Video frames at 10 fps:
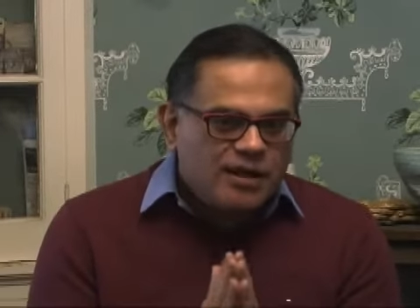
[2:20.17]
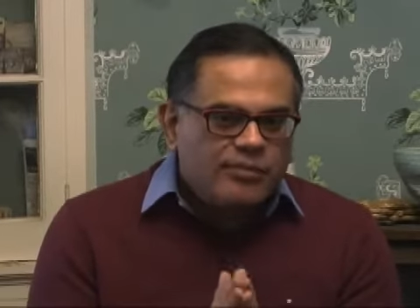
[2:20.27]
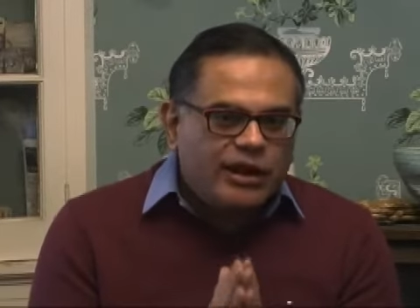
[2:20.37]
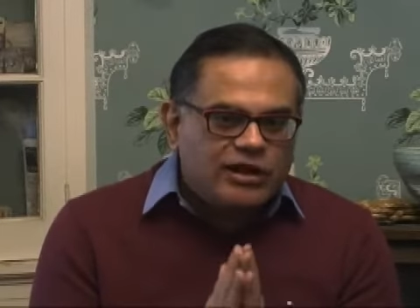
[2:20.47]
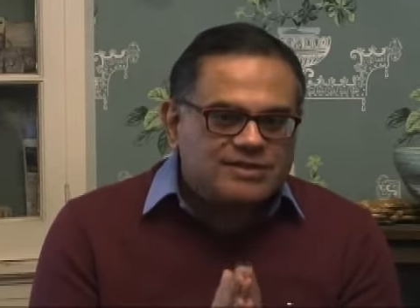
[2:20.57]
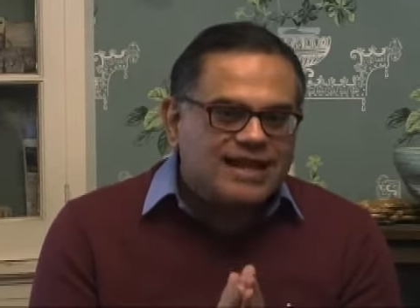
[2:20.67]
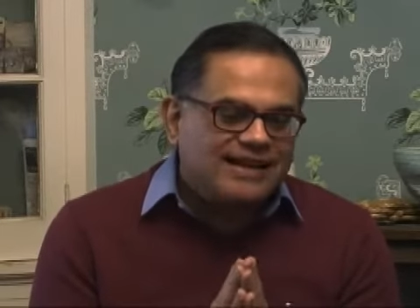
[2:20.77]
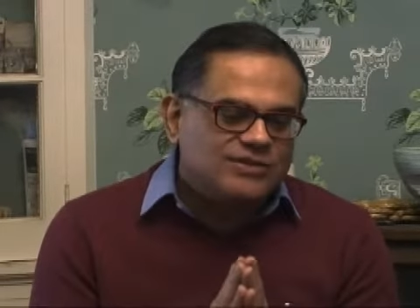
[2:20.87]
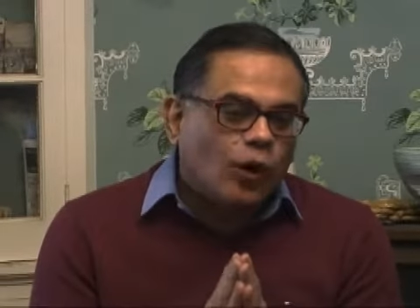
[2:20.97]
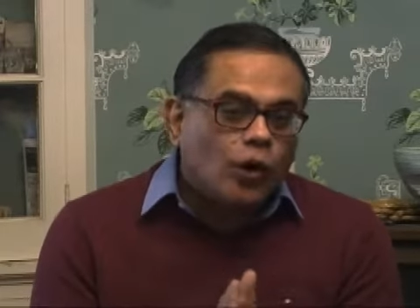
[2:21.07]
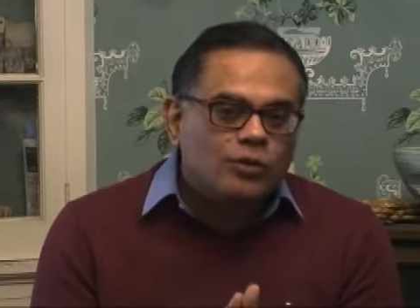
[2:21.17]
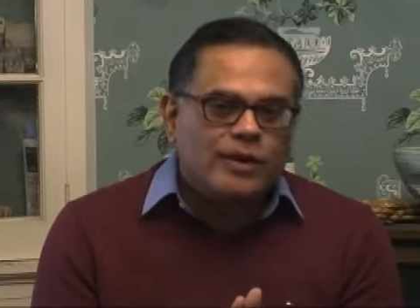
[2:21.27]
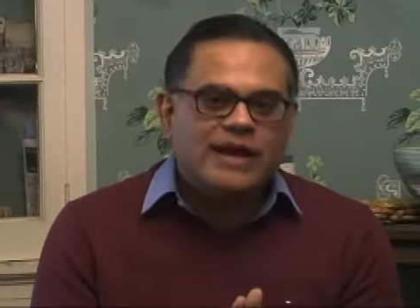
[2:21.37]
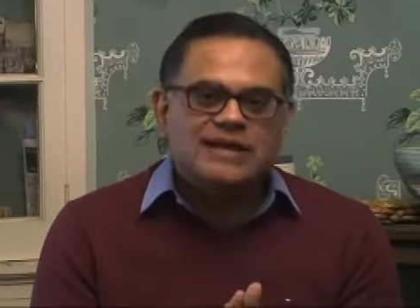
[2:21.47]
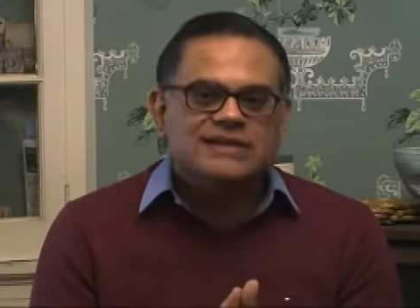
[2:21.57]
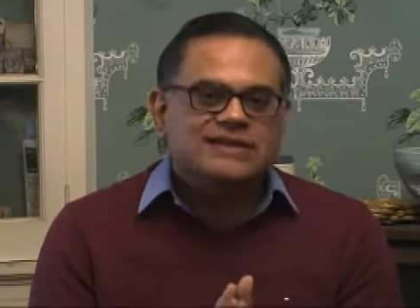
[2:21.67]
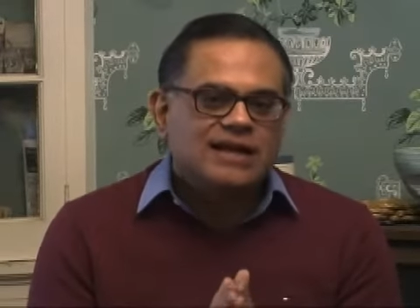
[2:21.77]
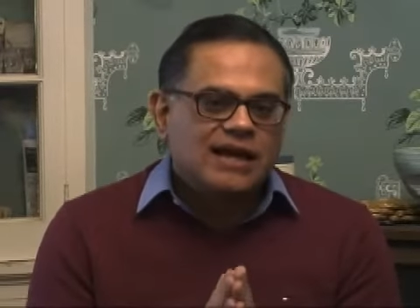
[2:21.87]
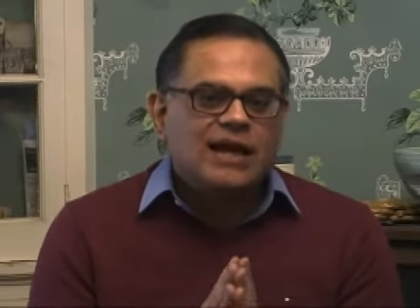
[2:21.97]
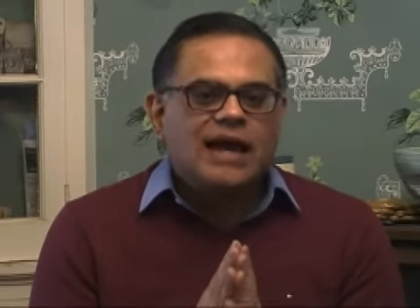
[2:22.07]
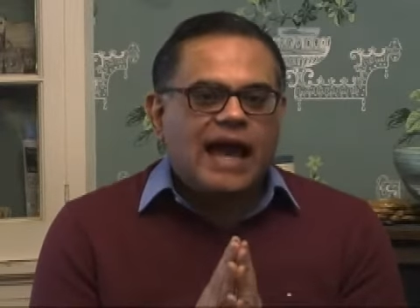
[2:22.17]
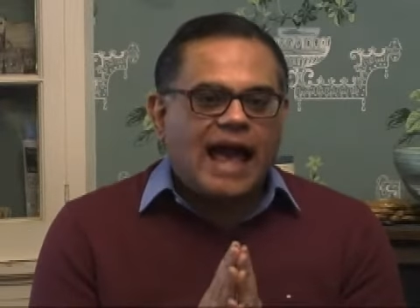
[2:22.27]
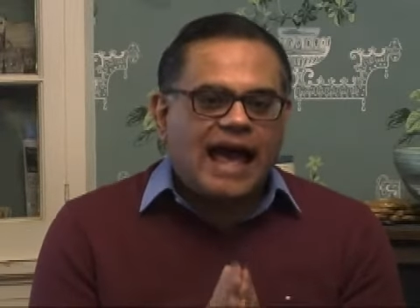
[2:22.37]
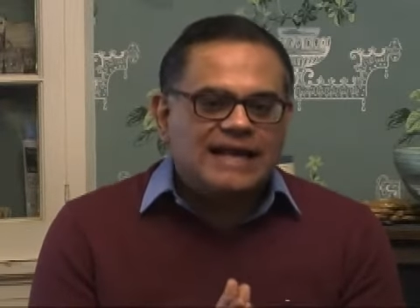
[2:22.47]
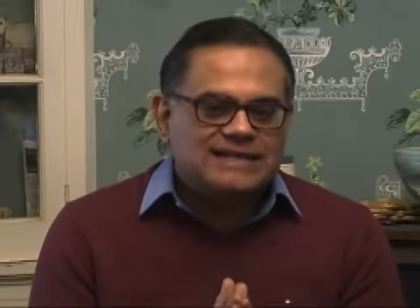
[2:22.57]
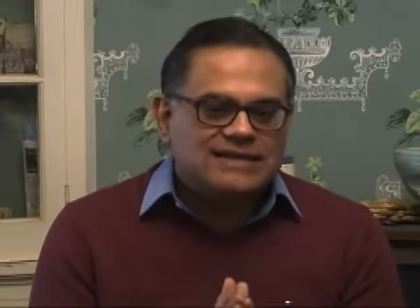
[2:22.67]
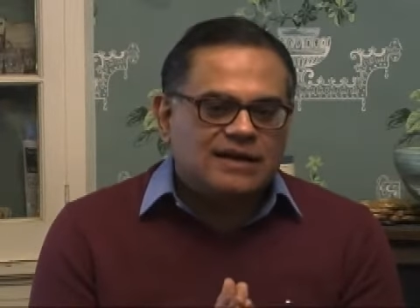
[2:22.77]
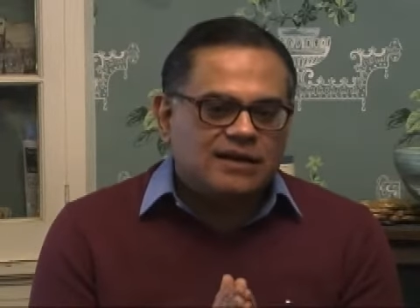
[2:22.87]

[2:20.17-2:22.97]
because that is always is